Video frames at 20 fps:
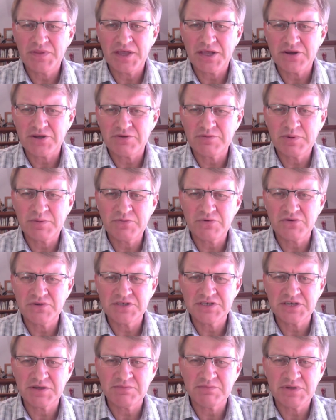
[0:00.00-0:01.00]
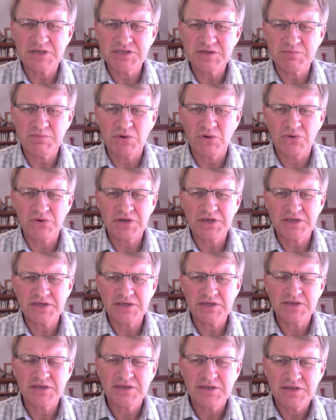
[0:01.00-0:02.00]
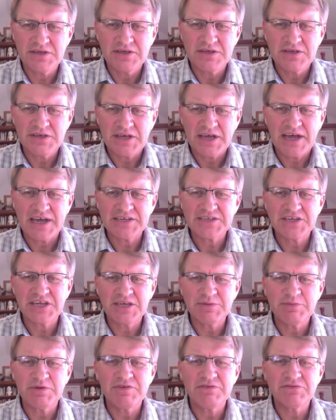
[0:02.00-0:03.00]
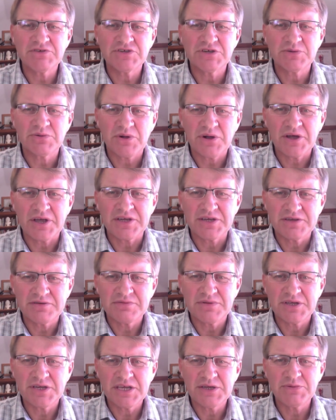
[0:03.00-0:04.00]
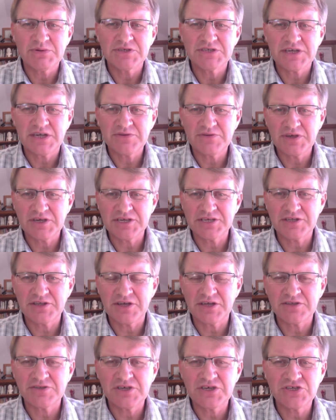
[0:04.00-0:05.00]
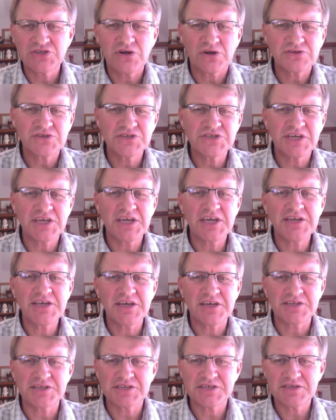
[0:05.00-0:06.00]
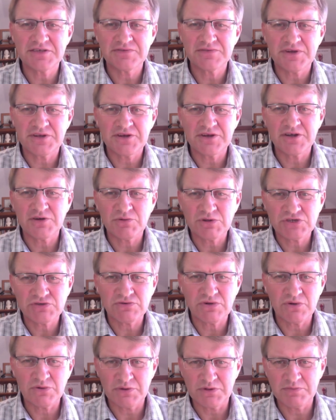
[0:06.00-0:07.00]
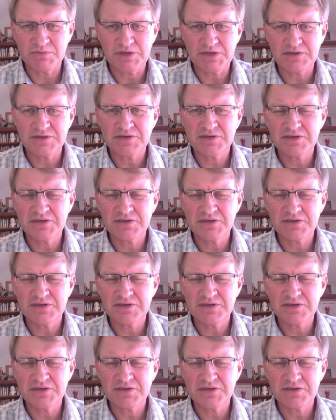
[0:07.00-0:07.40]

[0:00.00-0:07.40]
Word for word: And I remember as a, as a boy asking him if he was all right. And he would say things like, these doctors are idiots. They don't know what's wrong with me.